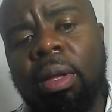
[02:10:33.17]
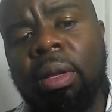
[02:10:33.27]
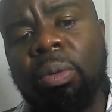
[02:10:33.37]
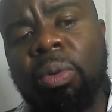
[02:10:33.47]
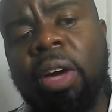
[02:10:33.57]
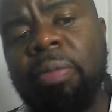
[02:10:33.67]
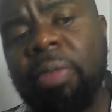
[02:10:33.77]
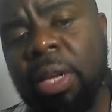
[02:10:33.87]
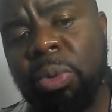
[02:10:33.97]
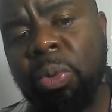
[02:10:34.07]
we have
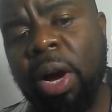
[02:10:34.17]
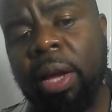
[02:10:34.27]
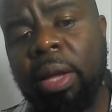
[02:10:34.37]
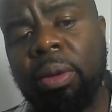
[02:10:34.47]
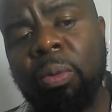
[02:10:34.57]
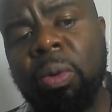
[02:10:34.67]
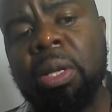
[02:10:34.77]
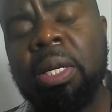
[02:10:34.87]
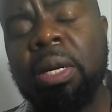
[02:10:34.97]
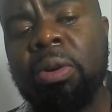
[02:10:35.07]
seen why. When
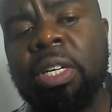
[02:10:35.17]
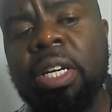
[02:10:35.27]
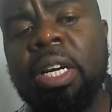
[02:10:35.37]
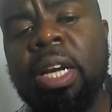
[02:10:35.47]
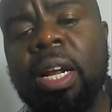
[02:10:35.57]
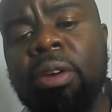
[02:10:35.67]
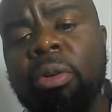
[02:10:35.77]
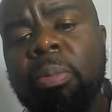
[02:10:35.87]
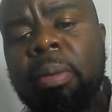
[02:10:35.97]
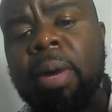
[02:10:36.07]
serotonin and
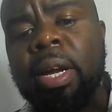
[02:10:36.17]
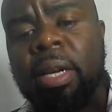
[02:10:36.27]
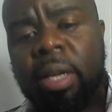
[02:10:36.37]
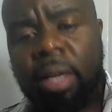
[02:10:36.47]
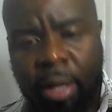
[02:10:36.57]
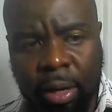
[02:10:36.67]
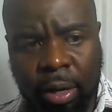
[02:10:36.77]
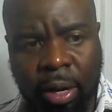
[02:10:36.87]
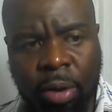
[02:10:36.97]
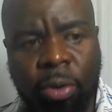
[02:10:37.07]
dopamine
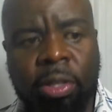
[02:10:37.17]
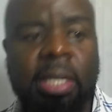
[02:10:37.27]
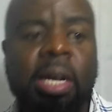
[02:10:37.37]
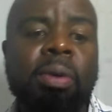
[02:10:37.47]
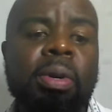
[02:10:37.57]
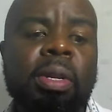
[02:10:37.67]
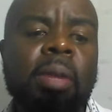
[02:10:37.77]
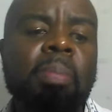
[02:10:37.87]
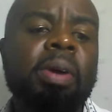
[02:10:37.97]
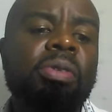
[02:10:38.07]
goes down, the
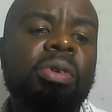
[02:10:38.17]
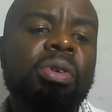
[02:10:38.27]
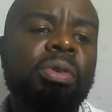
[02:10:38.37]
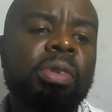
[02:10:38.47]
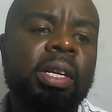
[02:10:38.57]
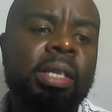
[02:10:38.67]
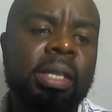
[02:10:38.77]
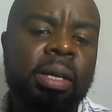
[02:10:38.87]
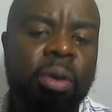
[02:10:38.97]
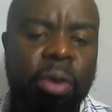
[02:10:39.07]
person loses
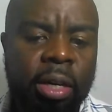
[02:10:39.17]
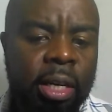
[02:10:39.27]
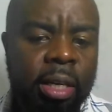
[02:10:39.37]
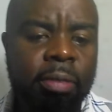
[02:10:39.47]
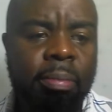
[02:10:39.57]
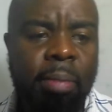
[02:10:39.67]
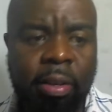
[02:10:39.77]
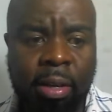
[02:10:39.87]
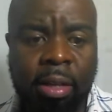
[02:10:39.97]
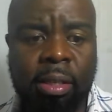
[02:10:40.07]
cognitive
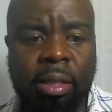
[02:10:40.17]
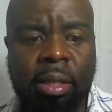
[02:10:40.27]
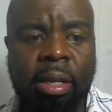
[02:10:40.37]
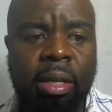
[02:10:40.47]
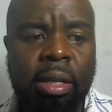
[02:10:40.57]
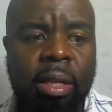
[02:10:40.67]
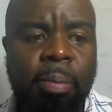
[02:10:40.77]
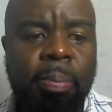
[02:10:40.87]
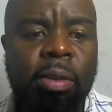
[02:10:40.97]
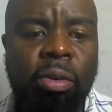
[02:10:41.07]
measures. The
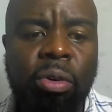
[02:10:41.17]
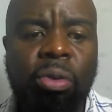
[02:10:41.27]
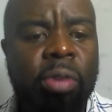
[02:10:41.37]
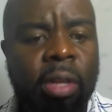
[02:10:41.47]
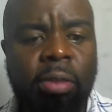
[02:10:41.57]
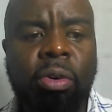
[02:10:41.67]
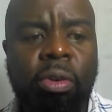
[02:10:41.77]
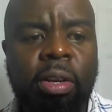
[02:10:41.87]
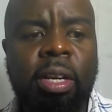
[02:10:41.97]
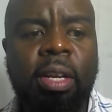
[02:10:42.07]
person loses
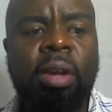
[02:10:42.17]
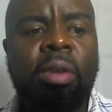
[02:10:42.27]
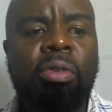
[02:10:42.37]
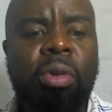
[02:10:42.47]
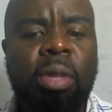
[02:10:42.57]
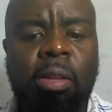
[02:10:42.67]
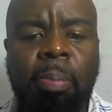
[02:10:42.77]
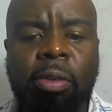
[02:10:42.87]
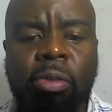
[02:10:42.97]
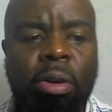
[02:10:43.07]
cognitive. So this
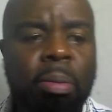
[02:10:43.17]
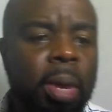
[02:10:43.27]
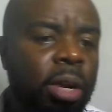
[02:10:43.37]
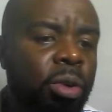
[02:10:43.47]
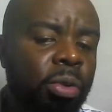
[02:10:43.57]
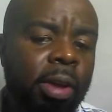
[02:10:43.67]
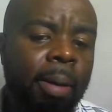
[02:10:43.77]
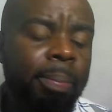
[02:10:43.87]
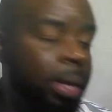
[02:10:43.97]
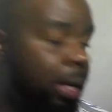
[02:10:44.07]
person may do
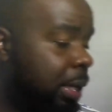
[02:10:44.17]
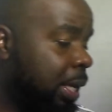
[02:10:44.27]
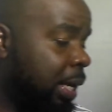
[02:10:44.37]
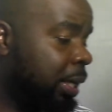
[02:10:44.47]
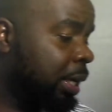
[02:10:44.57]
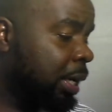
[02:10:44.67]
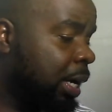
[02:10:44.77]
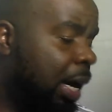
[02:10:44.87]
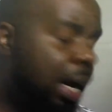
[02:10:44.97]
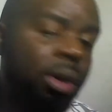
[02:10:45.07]
some things that
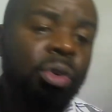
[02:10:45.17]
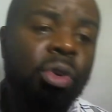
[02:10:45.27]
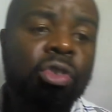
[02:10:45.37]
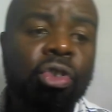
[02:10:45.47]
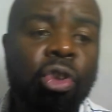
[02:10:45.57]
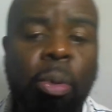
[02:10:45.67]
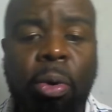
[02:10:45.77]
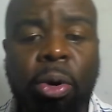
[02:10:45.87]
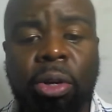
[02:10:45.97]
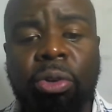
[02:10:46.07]
are not
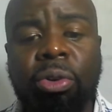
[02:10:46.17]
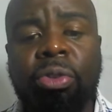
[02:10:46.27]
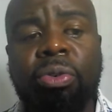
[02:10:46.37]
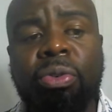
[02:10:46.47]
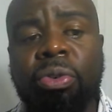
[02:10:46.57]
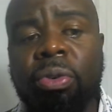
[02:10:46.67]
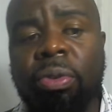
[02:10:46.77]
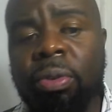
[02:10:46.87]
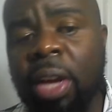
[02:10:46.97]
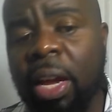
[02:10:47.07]
normal.
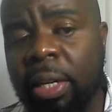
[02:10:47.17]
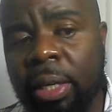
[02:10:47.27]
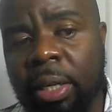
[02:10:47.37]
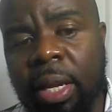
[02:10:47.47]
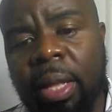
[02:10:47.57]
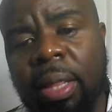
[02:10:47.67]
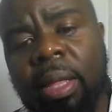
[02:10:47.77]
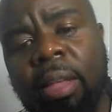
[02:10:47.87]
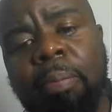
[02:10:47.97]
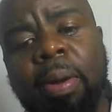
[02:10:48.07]
You get it.
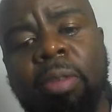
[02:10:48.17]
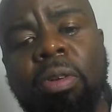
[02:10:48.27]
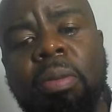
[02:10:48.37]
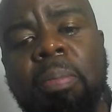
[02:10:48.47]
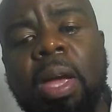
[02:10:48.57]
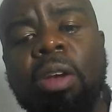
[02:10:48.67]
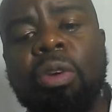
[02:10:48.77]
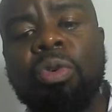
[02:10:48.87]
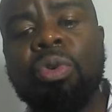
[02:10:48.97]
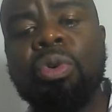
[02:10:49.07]
This person may
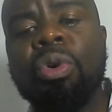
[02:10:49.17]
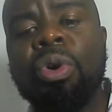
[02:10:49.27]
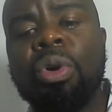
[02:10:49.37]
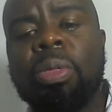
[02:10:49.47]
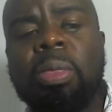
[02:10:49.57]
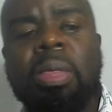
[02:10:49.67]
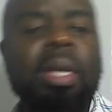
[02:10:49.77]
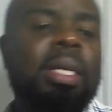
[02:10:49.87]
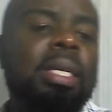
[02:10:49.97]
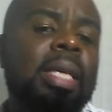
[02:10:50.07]
do
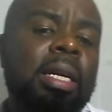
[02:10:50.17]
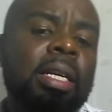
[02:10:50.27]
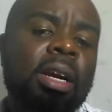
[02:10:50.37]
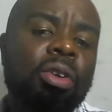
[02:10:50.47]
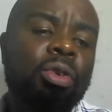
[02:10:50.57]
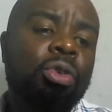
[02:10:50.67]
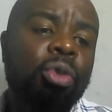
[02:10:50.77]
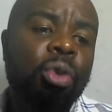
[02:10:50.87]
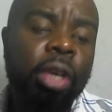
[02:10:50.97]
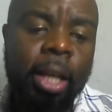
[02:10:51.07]
things that are not
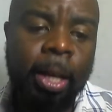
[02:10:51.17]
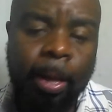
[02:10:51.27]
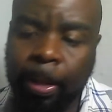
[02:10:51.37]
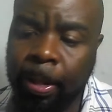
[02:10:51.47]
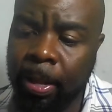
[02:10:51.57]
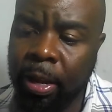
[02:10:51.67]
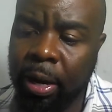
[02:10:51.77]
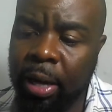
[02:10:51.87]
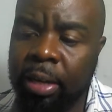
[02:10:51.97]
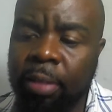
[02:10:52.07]
okay.
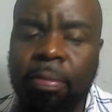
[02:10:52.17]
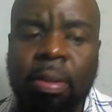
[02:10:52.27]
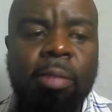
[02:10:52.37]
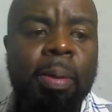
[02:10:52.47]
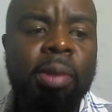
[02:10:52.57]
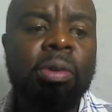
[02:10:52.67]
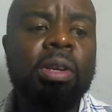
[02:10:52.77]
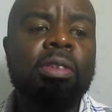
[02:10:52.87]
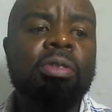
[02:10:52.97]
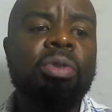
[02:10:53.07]
And if this person
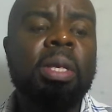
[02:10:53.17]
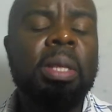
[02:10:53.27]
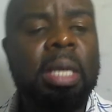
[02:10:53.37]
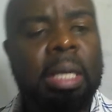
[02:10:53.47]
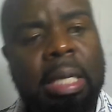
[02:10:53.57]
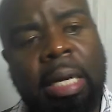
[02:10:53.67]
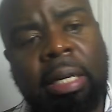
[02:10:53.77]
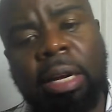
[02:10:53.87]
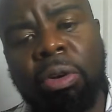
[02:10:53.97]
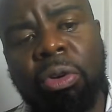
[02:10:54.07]
is doing things that
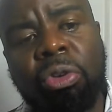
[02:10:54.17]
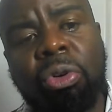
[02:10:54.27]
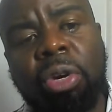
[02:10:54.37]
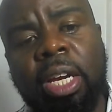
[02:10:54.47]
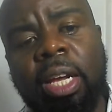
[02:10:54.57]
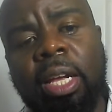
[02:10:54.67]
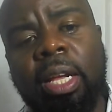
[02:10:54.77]
are not okay,